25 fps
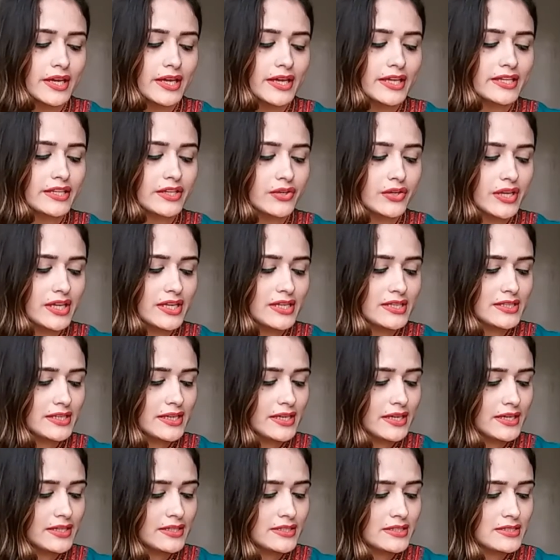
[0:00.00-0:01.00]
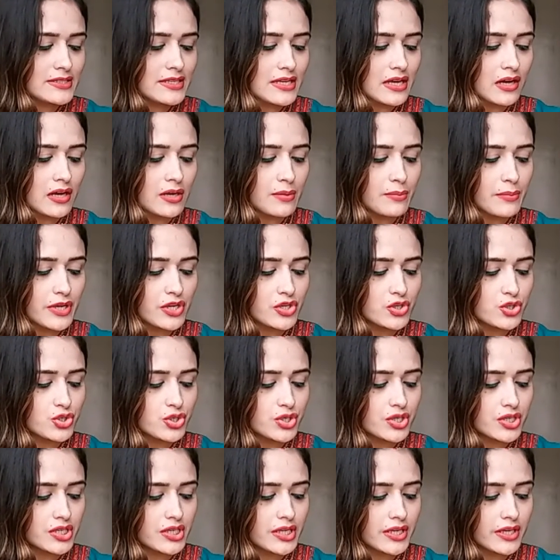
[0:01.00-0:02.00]
Ingredients are
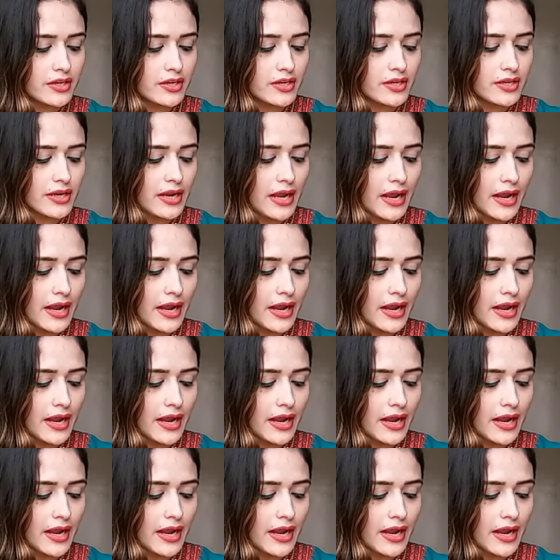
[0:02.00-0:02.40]
mentioned here,